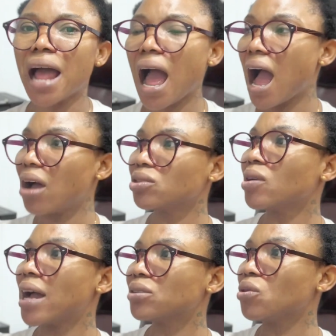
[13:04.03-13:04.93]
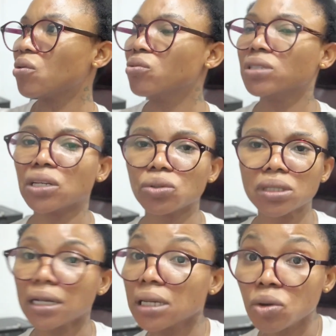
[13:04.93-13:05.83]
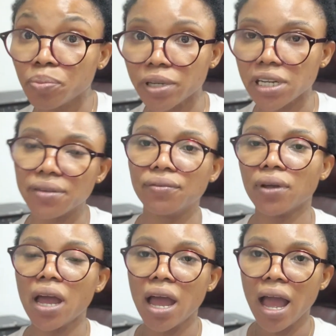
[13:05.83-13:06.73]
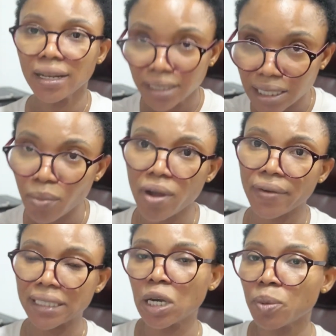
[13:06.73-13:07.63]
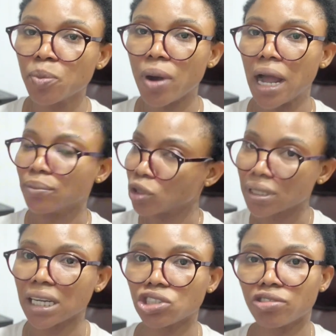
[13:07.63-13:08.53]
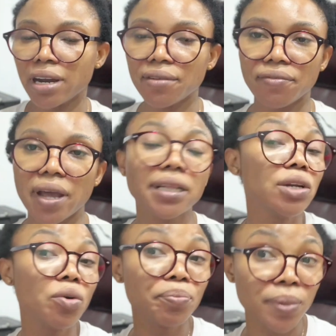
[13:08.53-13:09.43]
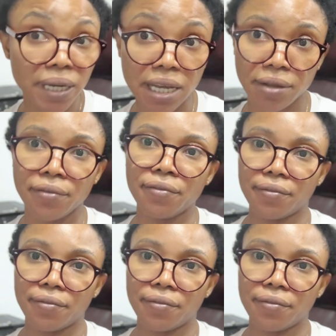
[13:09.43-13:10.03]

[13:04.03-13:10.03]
I also had knuckles at one time, they don't believe. The same way if I tell people I am not naturally fair, they don't believe.